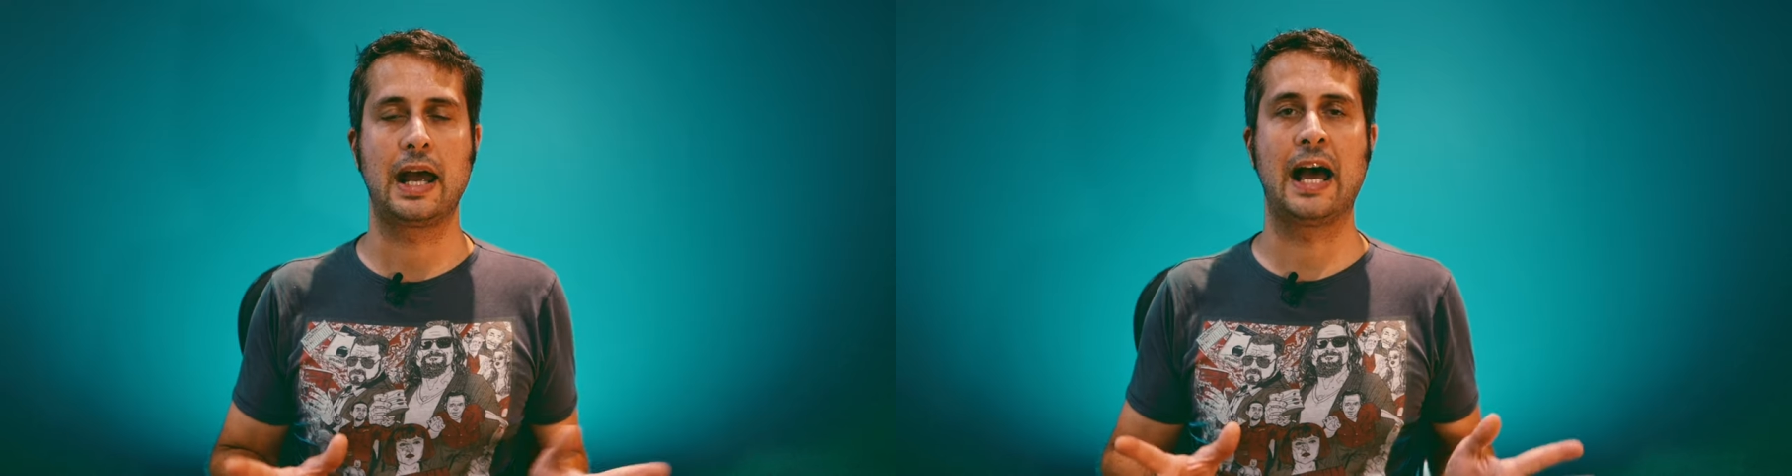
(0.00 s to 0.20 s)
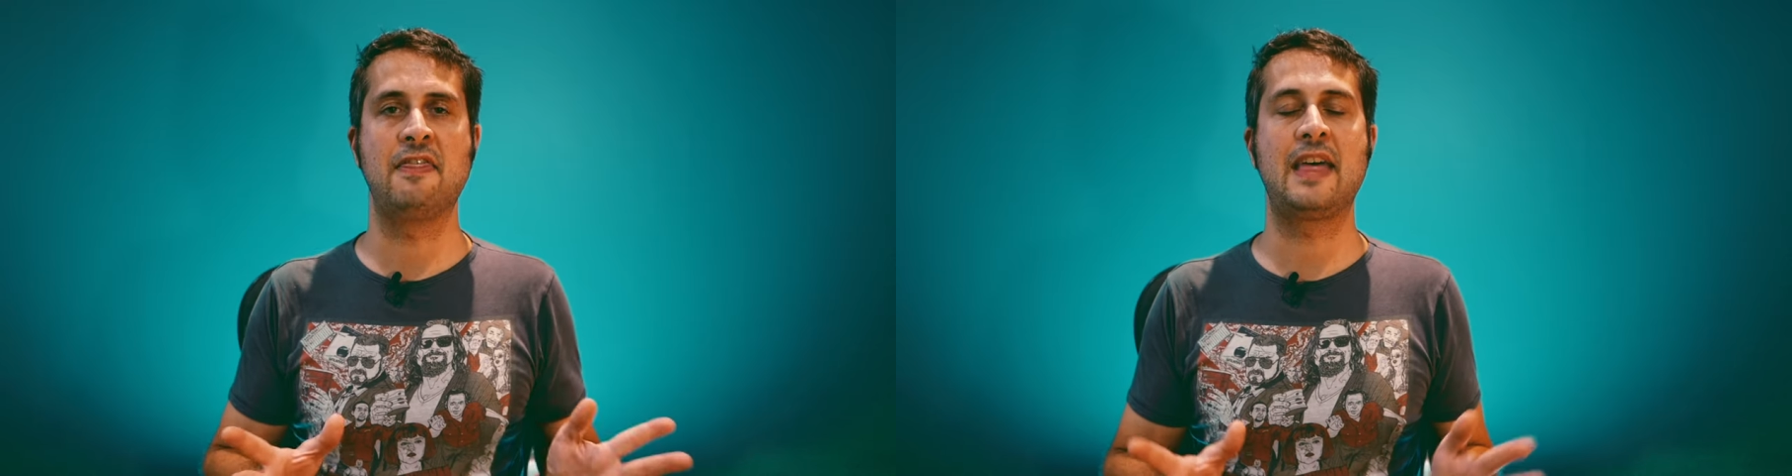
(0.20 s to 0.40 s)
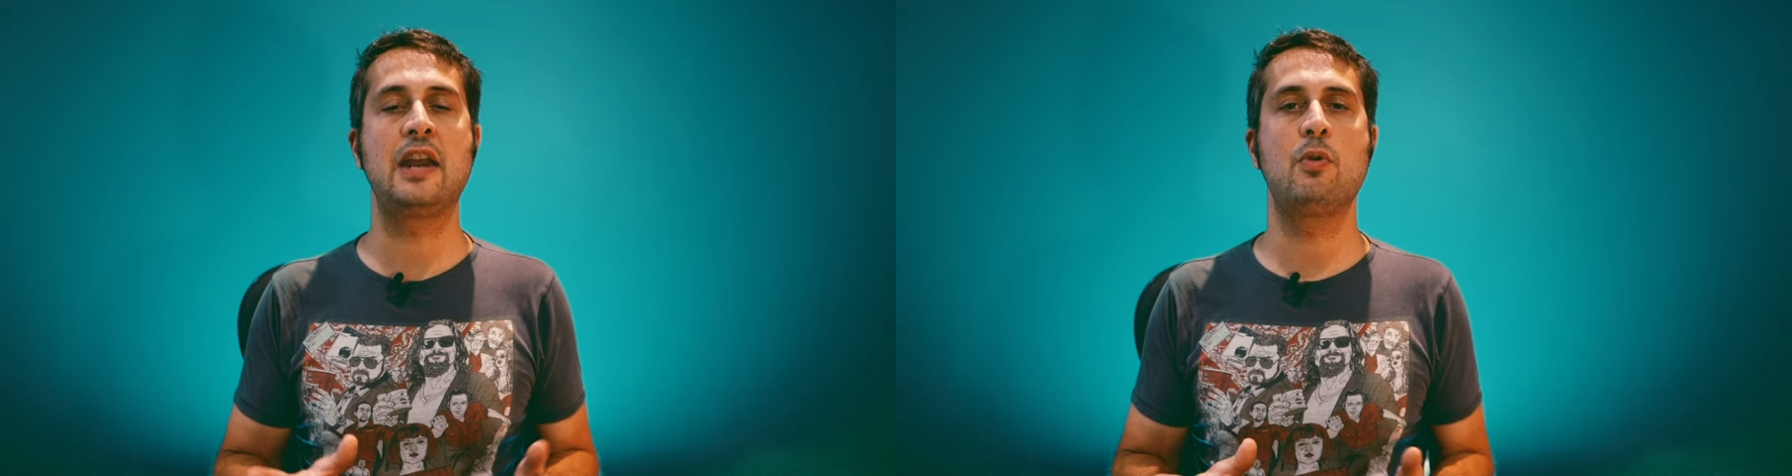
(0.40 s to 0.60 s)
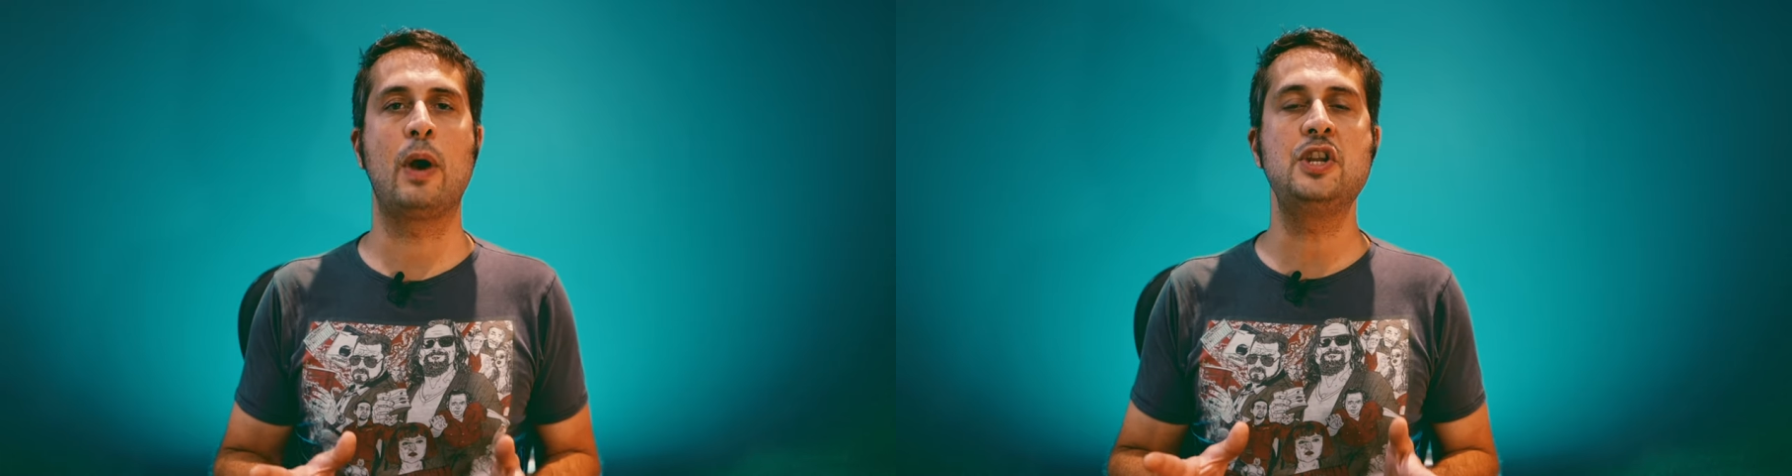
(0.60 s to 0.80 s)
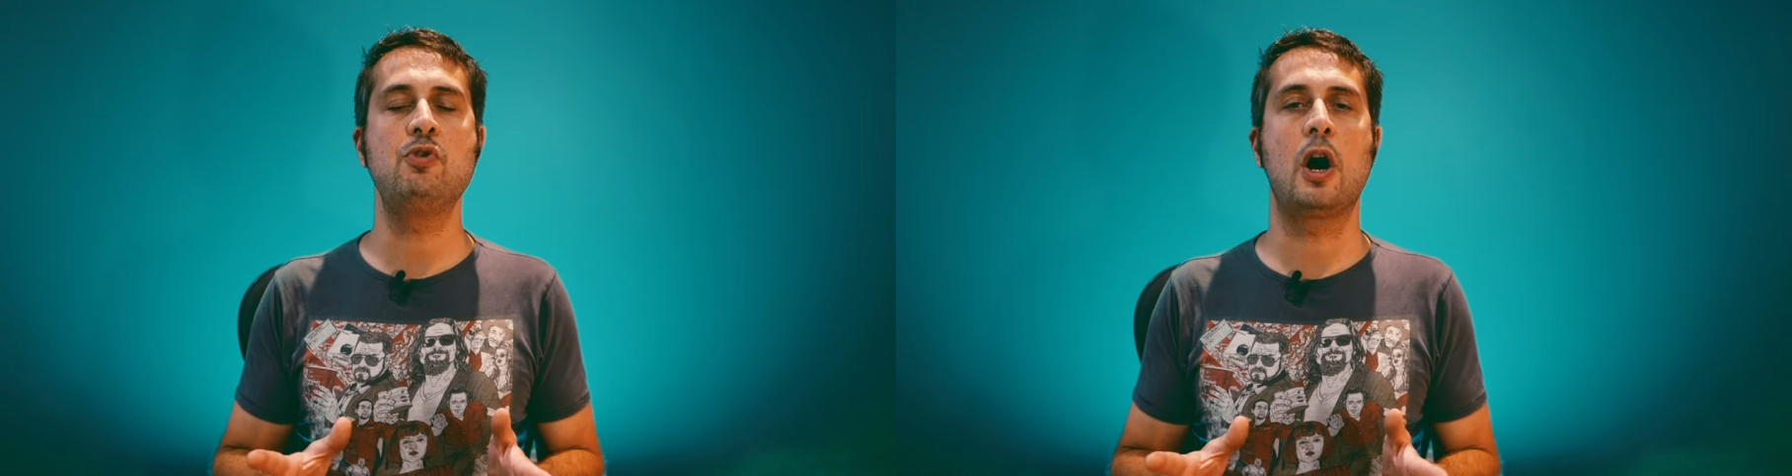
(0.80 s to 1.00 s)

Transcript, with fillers: and then when you